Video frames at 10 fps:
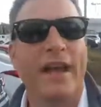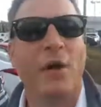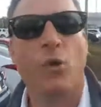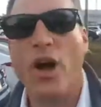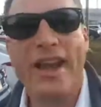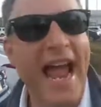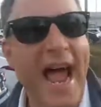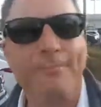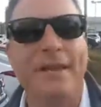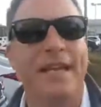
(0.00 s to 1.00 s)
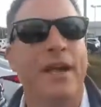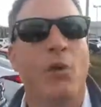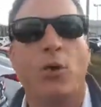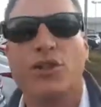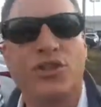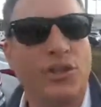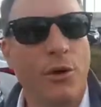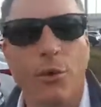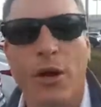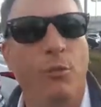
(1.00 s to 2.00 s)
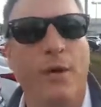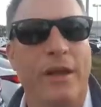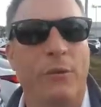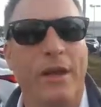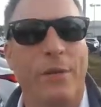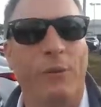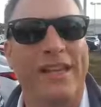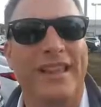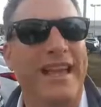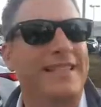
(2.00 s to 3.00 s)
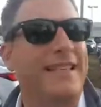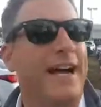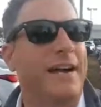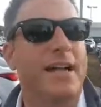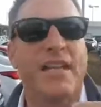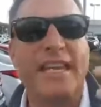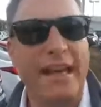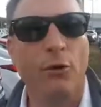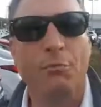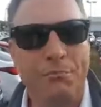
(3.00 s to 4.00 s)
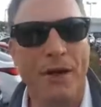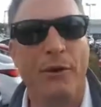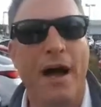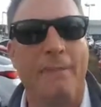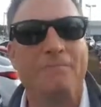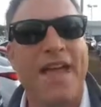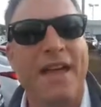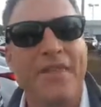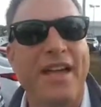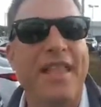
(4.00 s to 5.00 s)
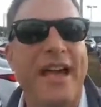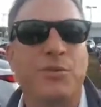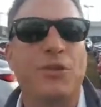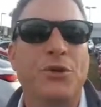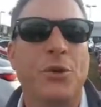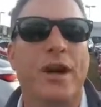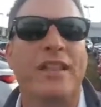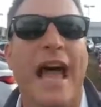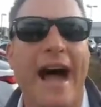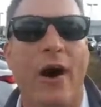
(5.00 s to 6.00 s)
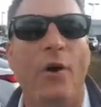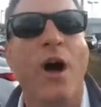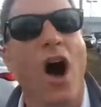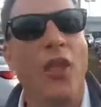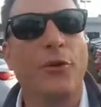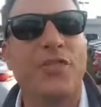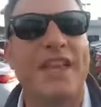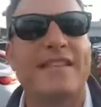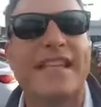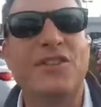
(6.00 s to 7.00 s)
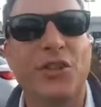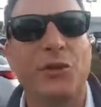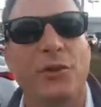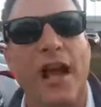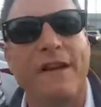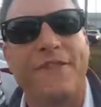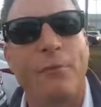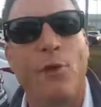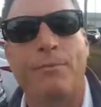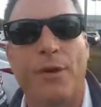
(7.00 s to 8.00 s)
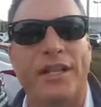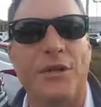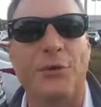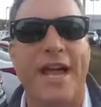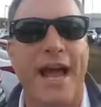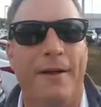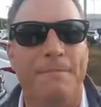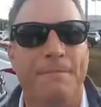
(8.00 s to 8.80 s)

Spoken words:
We're unhappy. We let guilt build up. And then that's when you allow other things into your life that will bring you down.